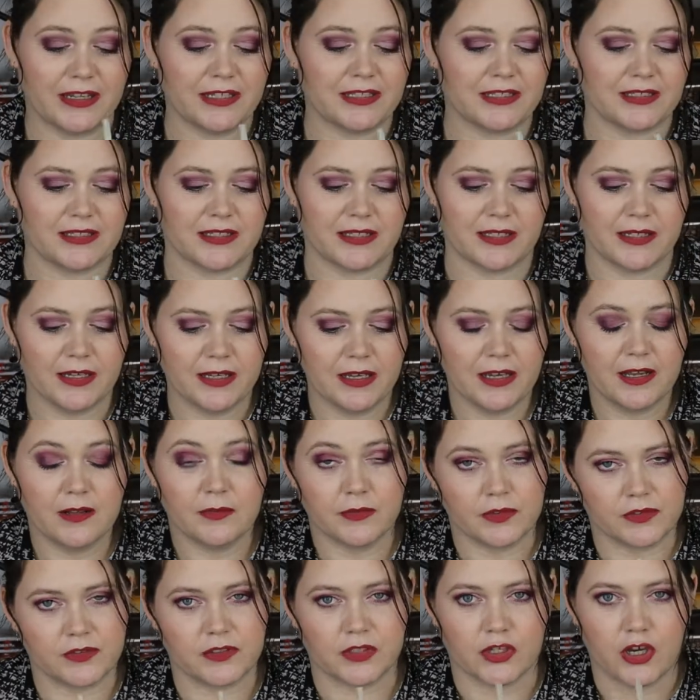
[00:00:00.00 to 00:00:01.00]
This
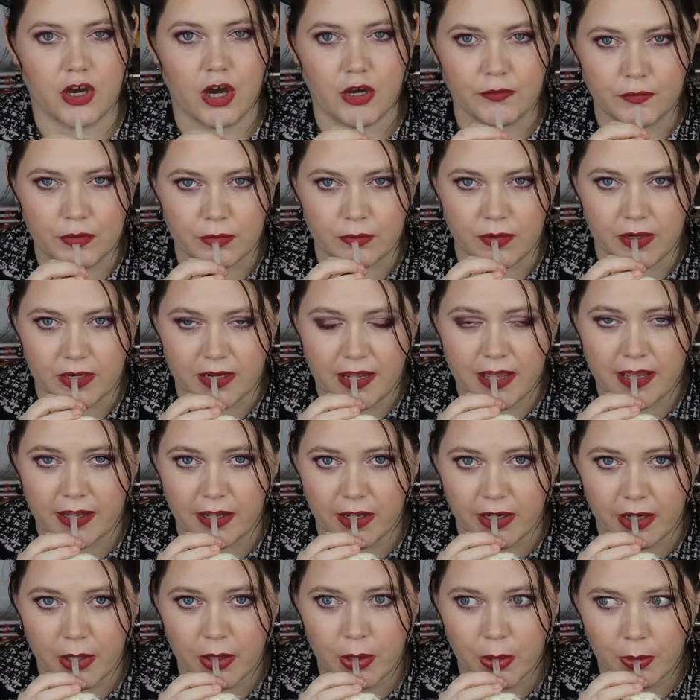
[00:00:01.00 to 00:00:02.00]
is a coffee one.
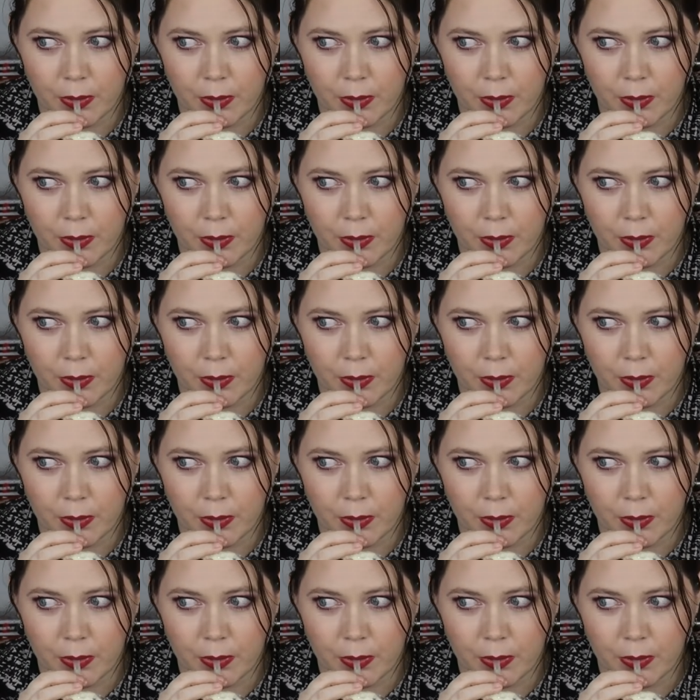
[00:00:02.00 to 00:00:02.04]
Hang